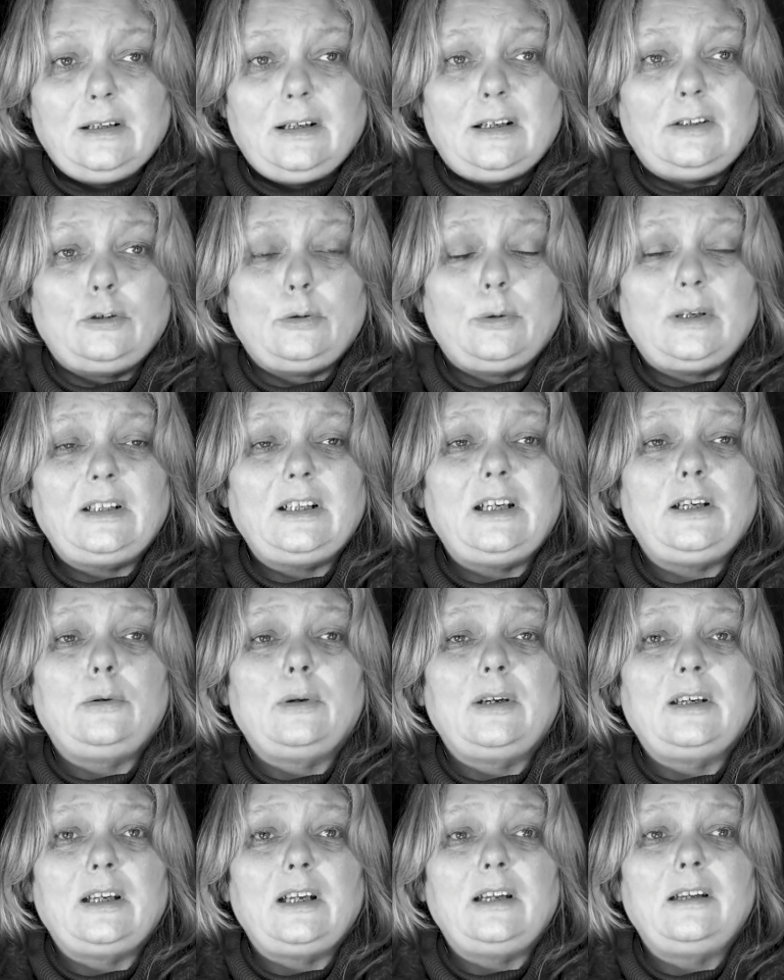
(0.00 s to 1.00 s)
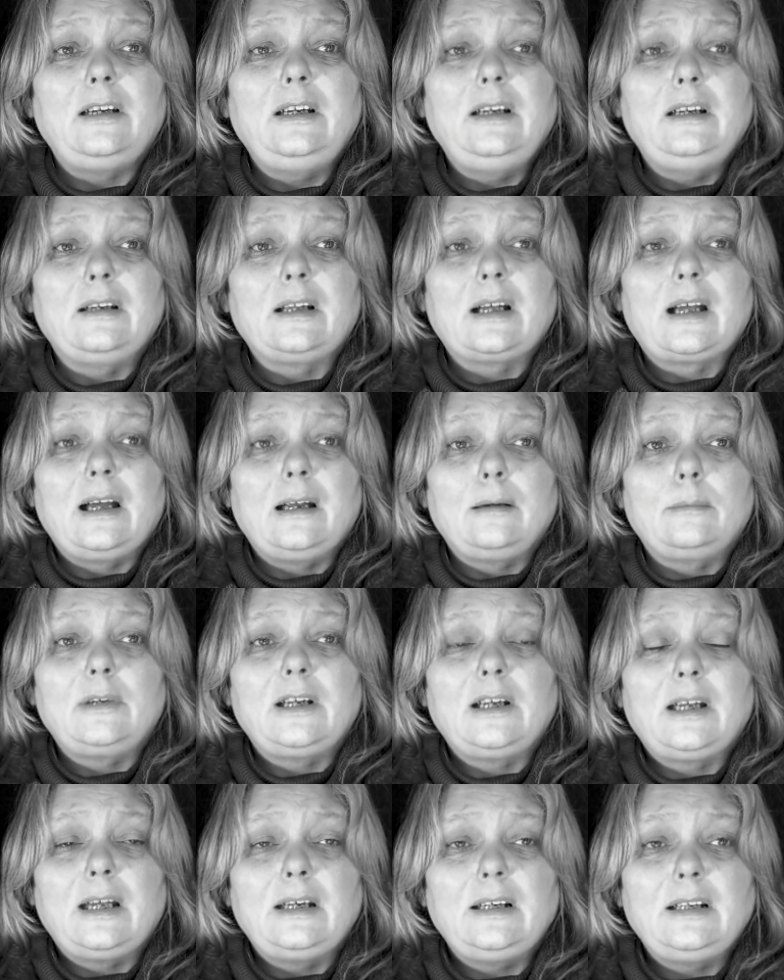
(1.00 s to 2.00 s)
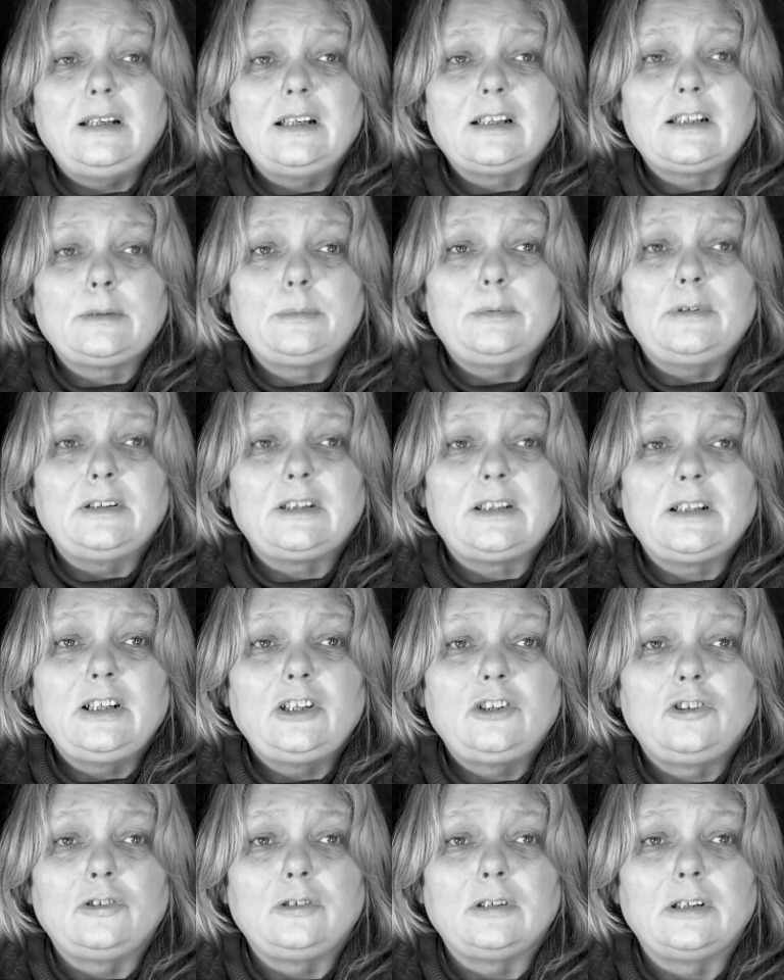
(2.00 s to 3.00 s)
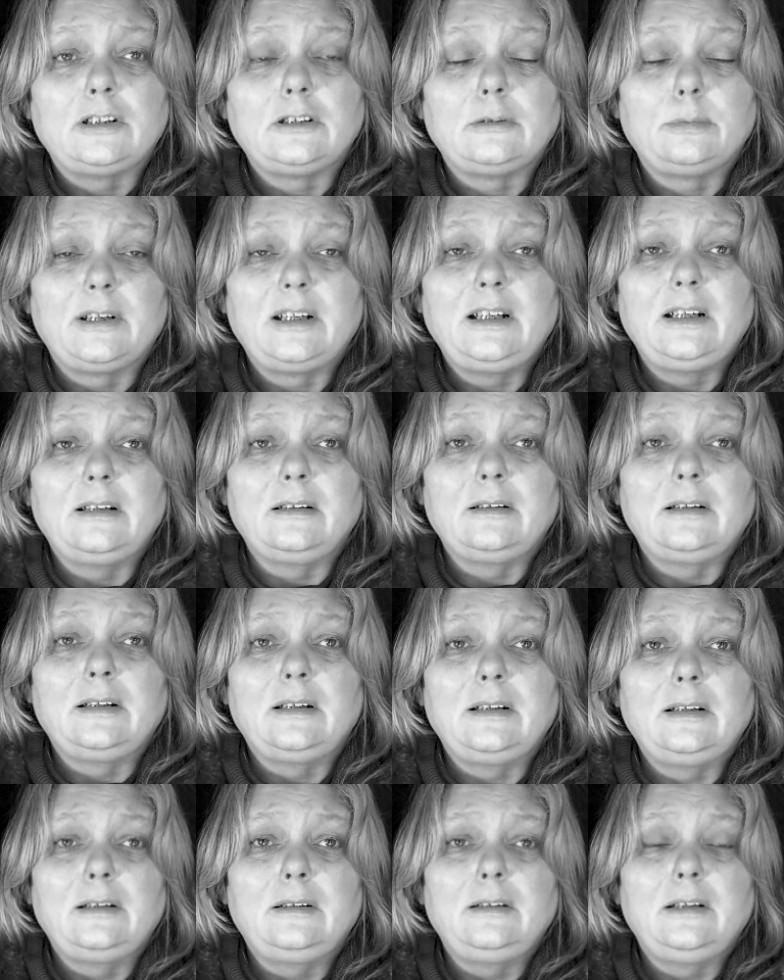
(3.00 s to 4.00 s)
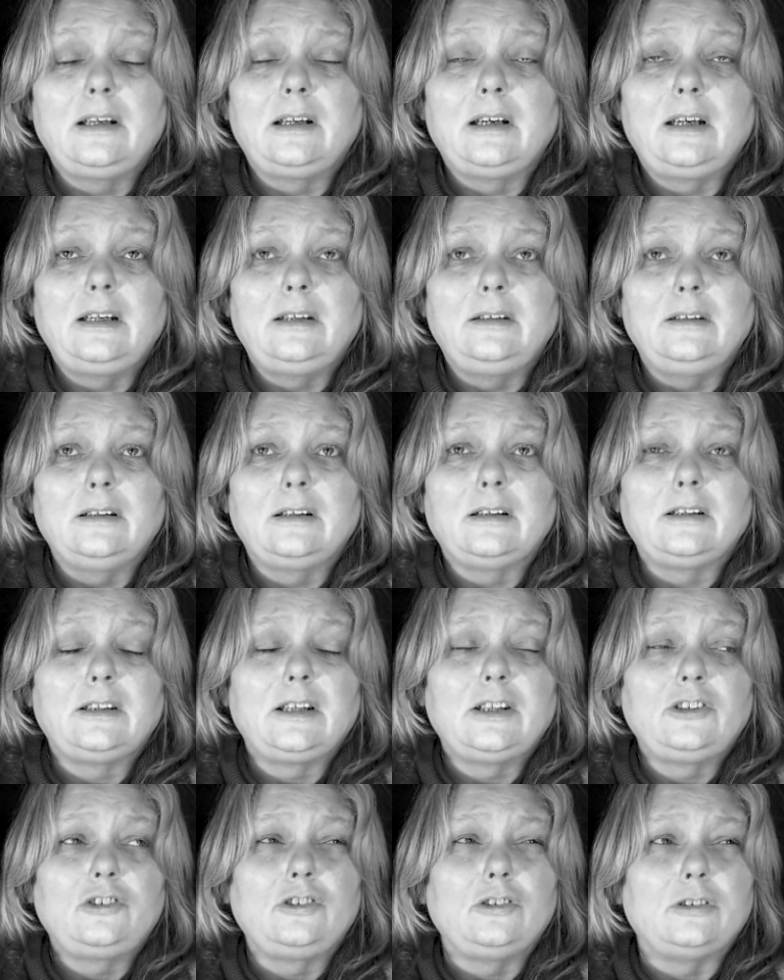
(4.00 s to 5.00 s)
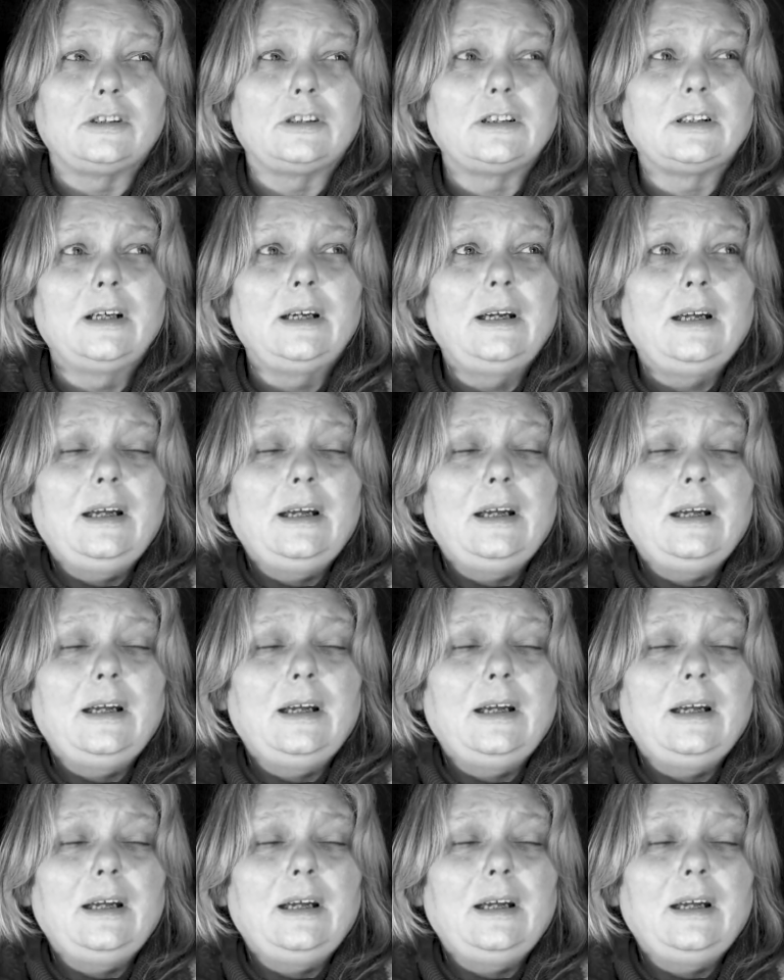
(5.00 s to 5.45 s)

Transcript: in 2023, and they can't make any dispensation despite the degrading conditions.